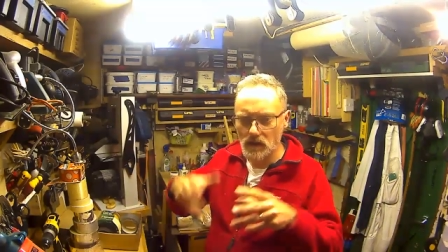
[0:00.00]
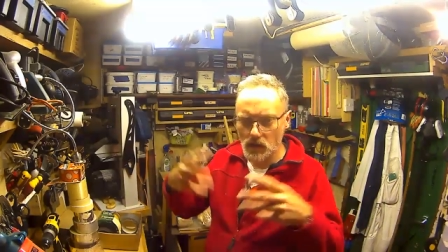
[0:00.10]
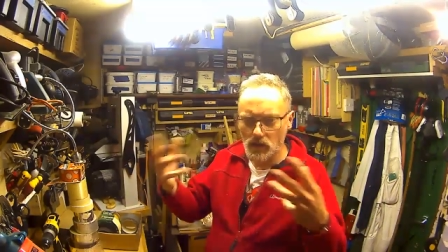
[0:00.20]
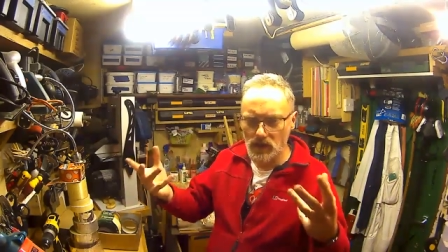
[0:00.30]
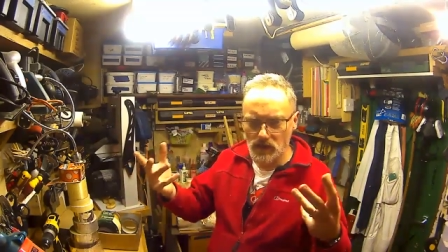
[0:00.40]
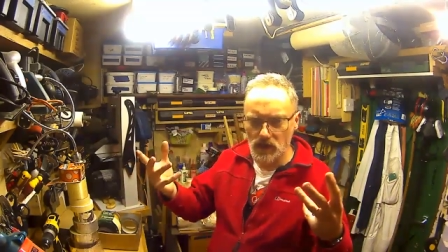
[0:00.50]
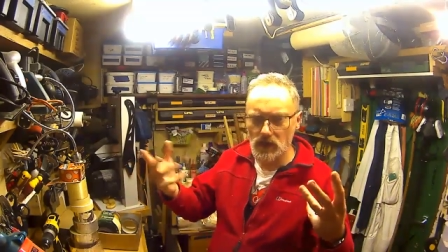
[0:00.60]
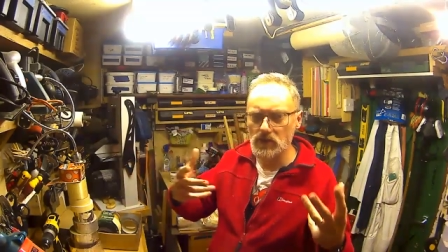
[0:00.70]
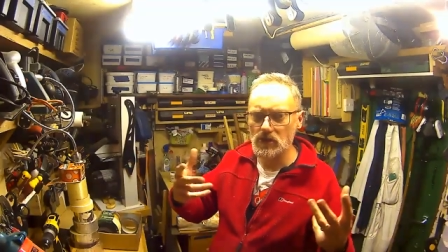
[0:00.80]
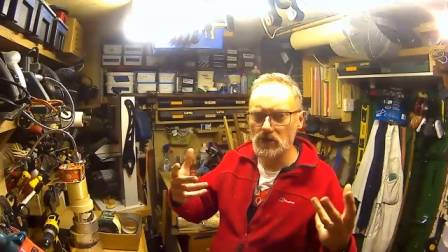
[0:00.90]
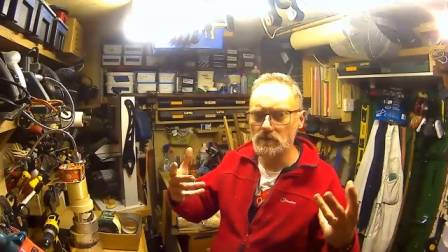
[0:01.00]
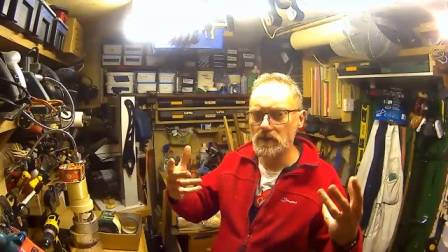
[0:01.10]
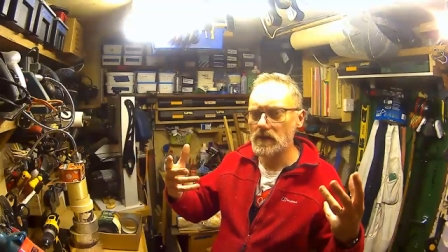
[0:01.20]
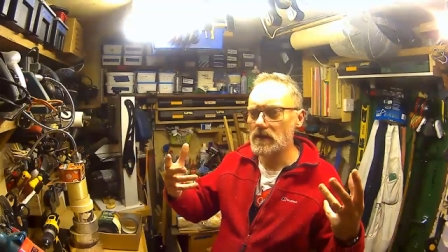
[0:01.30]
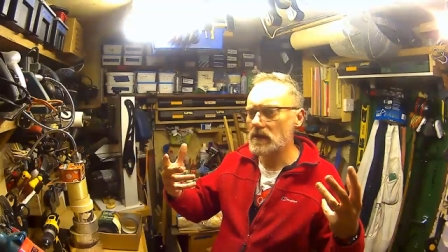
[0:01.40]
all of us for YouTube,
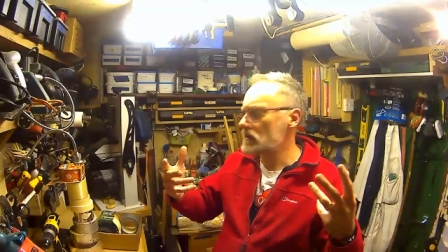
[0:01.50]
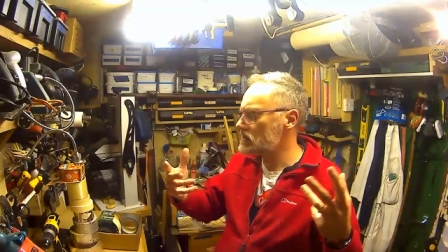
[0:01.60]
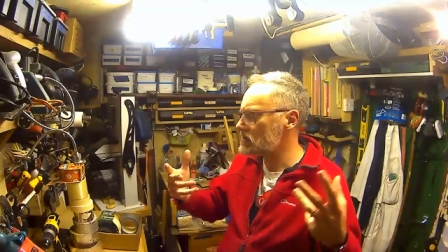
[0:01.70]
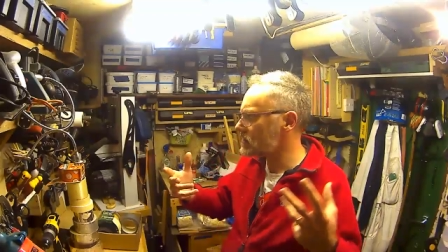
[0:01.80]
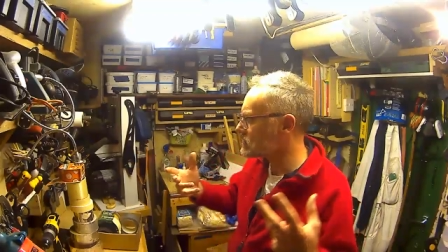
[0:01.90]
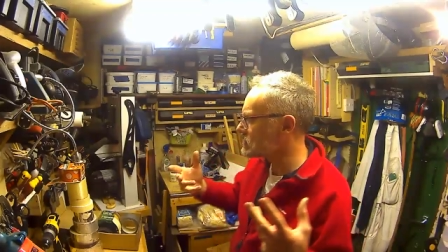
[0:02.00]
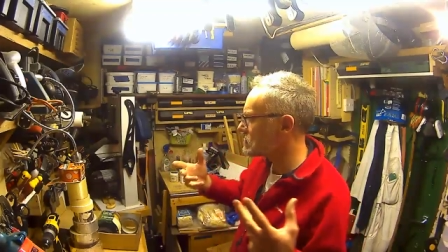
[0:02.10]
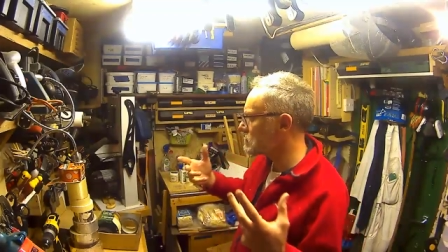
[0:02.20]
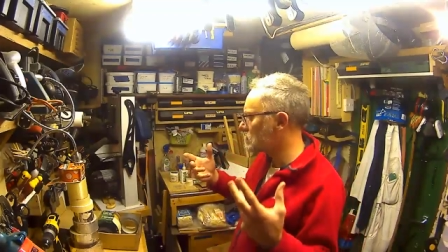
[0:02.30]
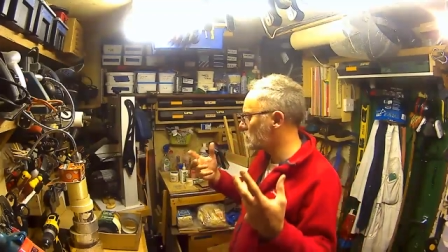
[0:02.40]
is just to